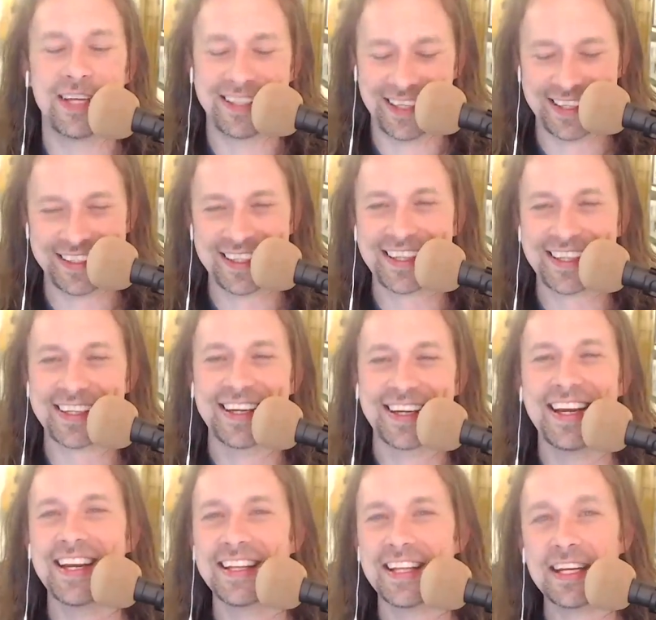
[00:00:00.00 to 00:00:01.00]
they did
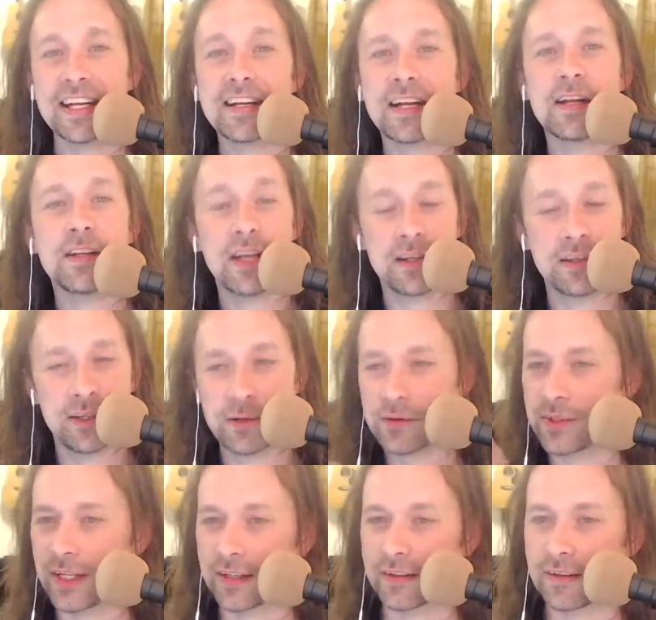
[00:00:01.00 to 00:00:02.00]
they did and and
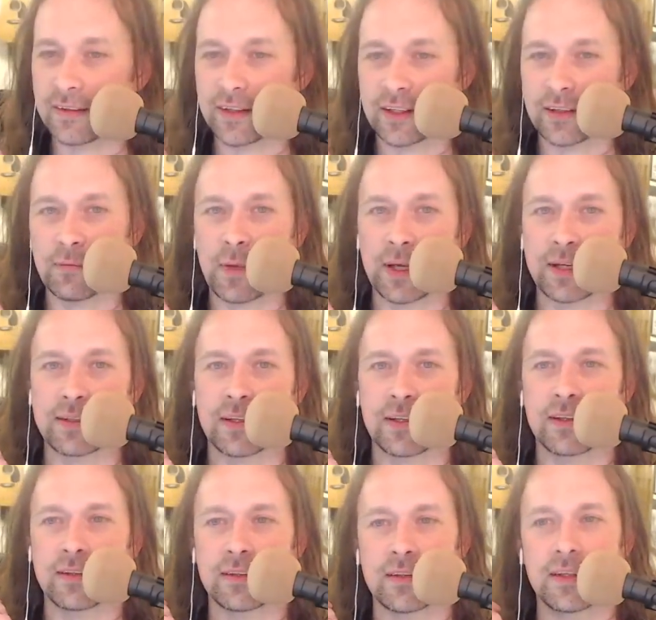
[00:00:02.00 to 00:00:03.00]
use their their
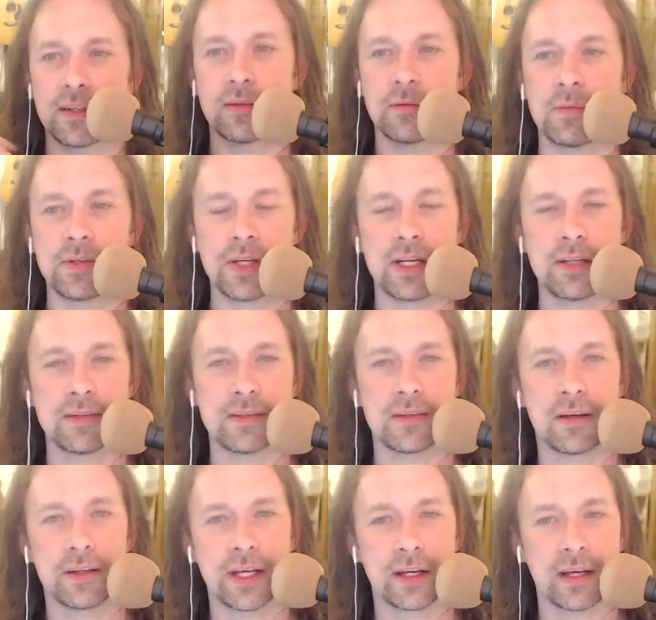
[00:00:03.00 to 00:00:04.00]
mixing you know machines and
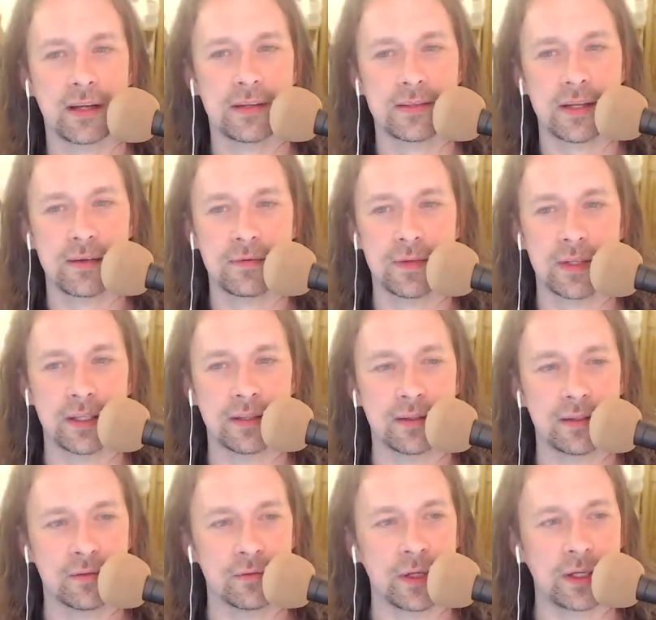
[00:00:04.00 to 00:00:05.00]
all that kind of stuff the
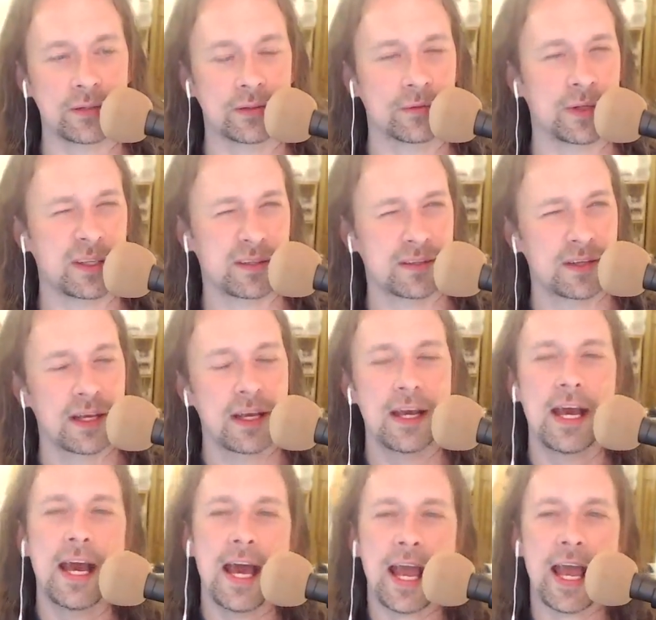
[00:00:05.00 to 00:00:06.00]
the reel to reels
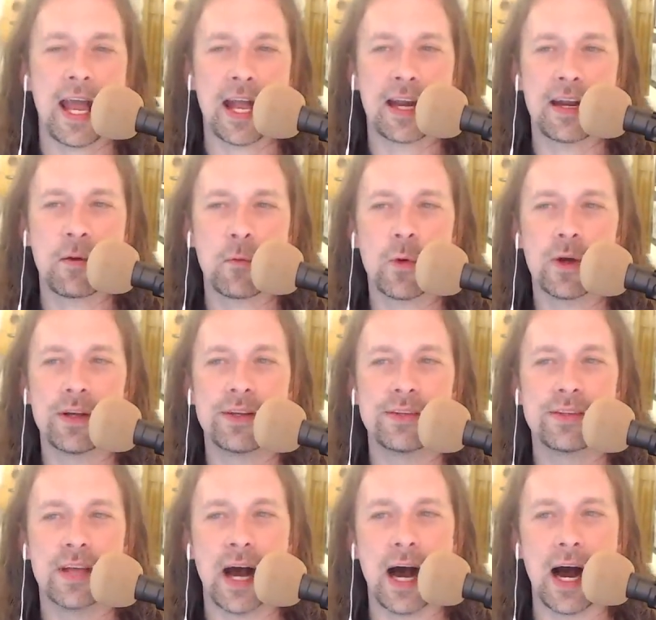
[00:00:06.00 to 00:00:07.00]
and it
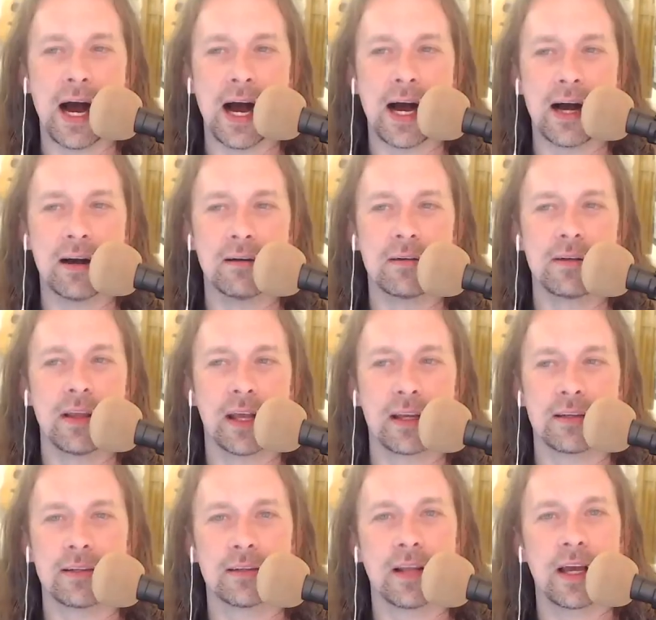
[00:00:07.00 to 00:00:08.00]
was uh
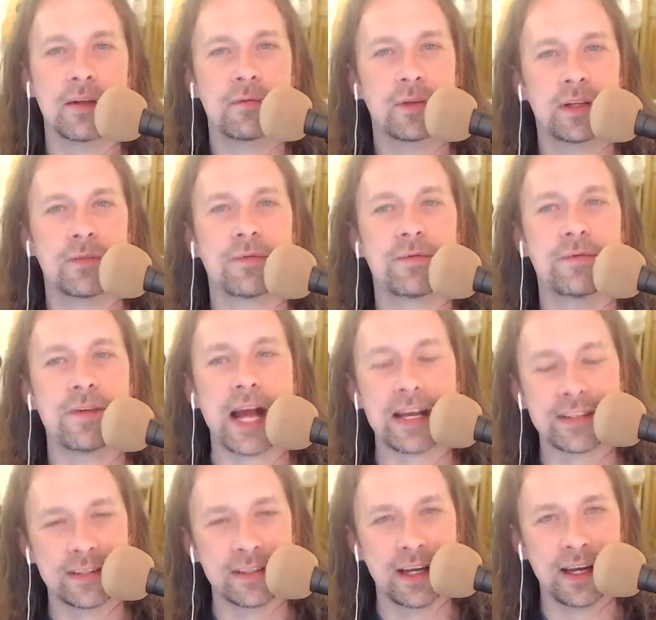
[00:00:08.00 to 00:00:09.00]
like delightful and
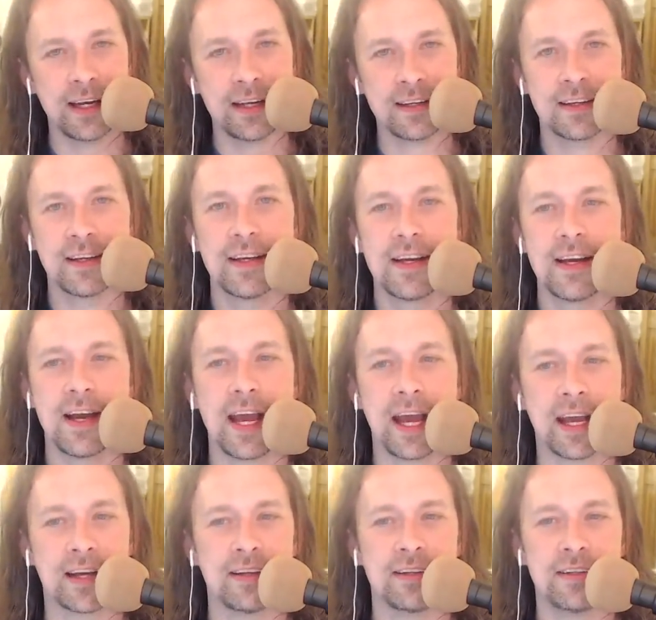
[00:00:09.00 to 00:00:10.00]
fascinating
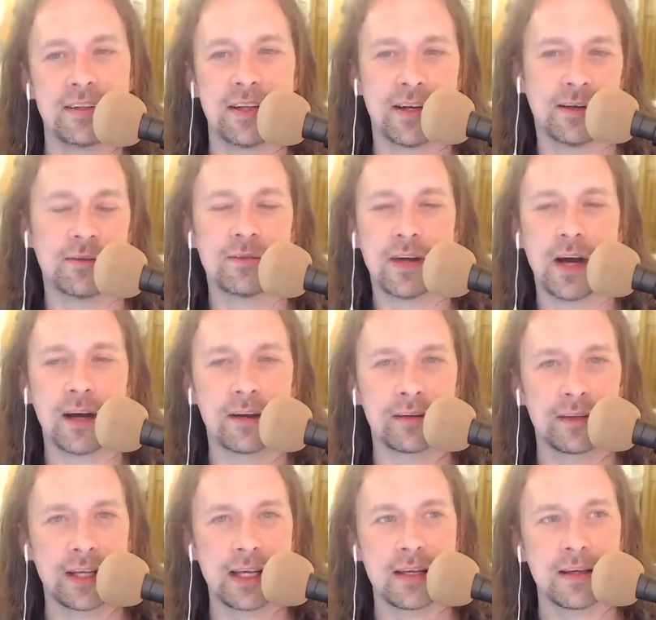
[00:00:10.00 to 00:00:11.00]
and you know
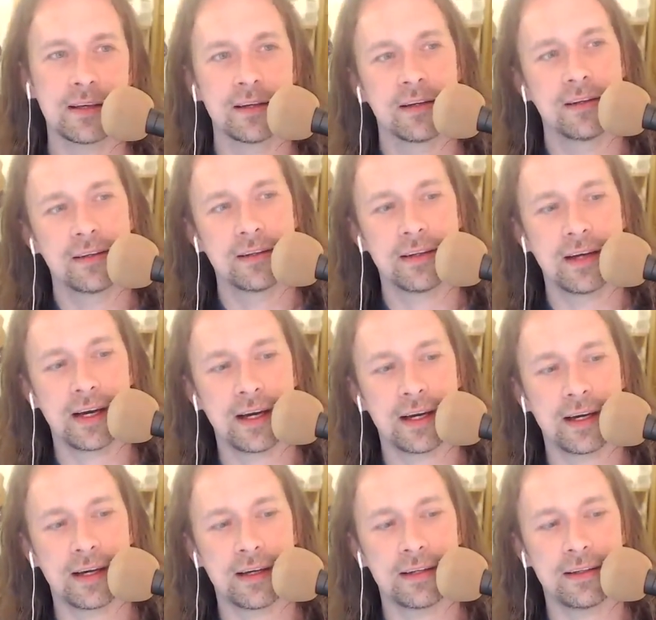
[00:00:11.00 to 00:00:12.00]
utterly
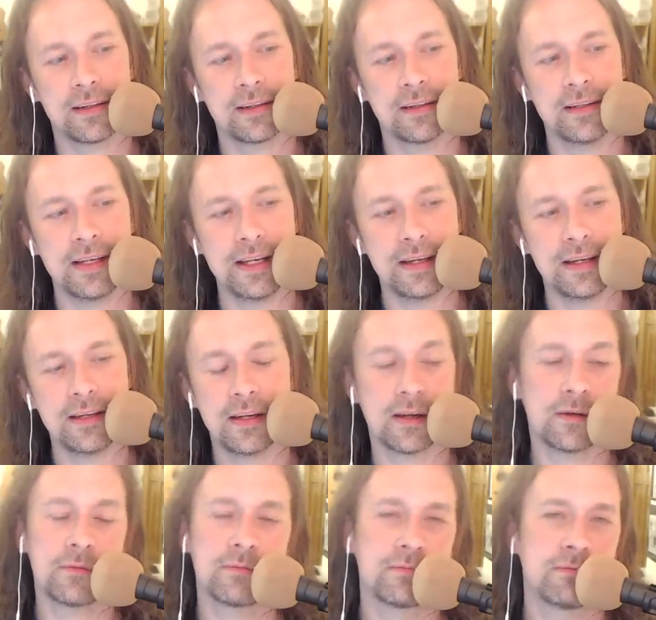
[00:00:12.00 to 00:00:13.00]
uh you
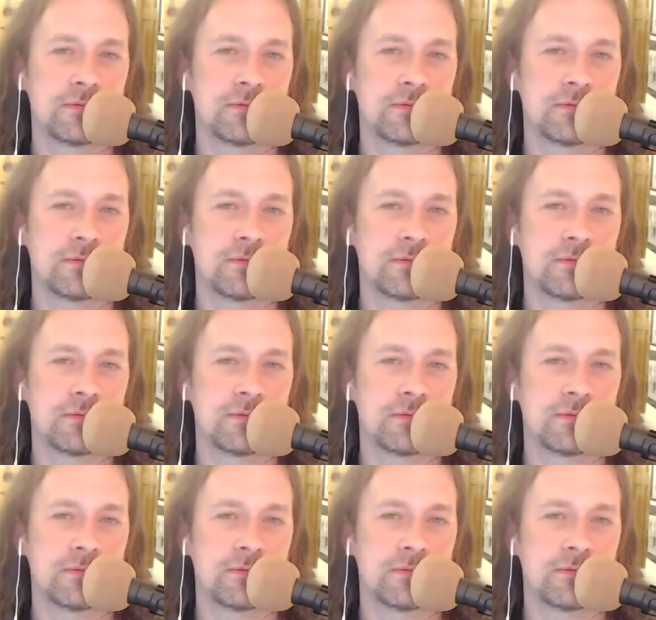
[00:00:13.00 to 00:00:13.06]
know